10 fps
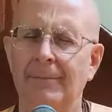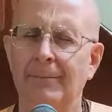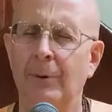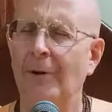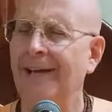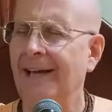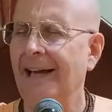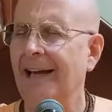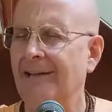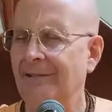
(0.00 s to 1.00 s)
pointing
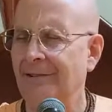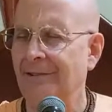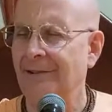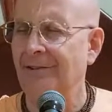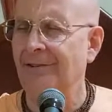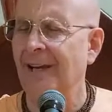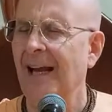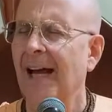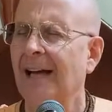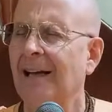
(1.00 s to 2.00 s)
at. This,
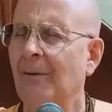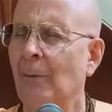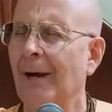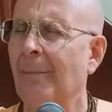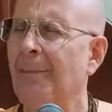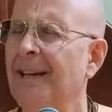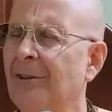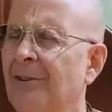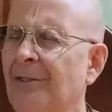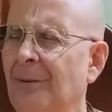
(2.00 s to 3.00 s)
what
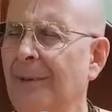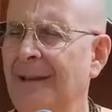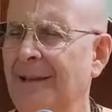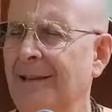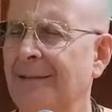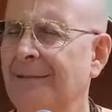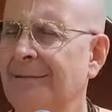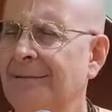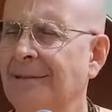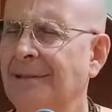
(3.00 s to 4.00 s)
appears to be
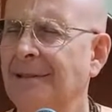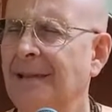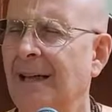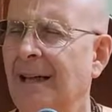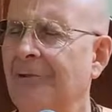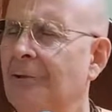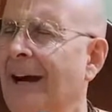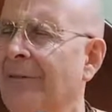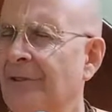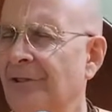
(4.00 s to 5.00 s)
a
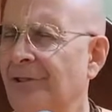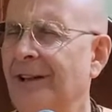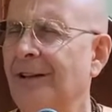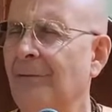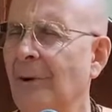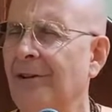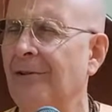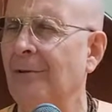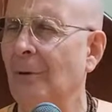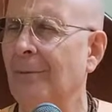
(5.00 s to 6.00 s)
travesty of what
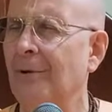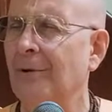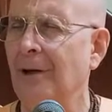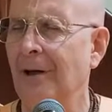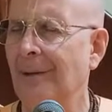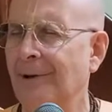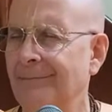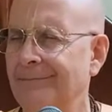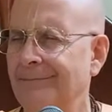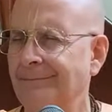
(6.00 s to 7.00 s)
is normal karma.
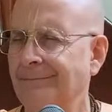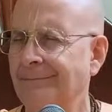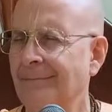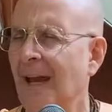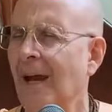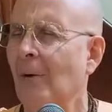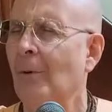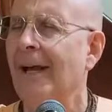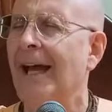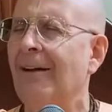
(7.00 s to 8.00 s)

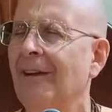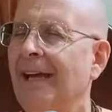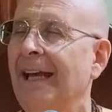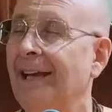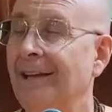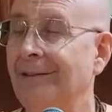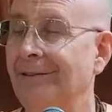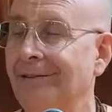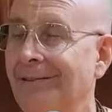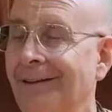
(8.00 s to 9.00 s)
We have
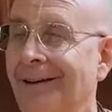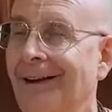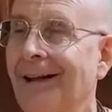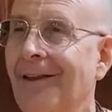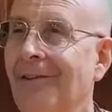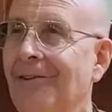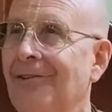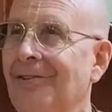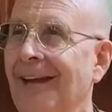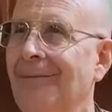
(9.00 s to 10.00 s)
again the
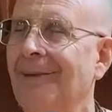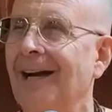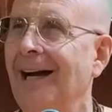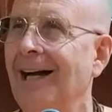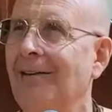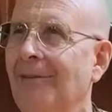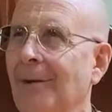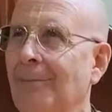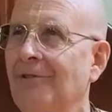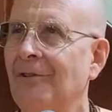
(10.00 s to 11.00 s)
same kind of
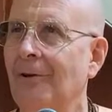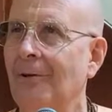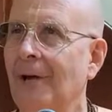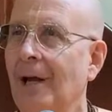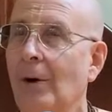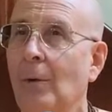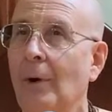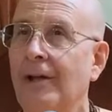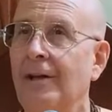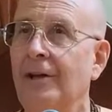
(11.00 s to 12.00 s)
episode
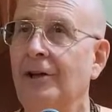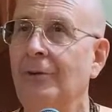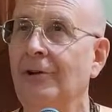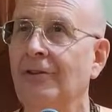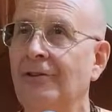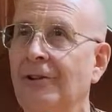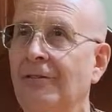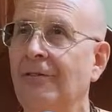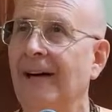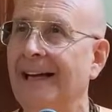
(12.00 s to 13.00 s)
when Yudhisthira
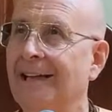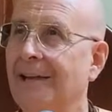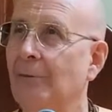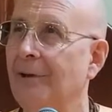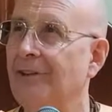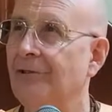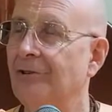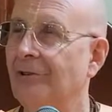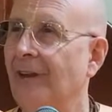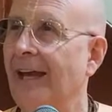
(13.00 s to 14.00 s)
finally
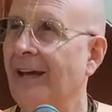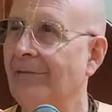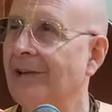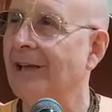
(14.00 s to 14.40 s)
reaches the heavenly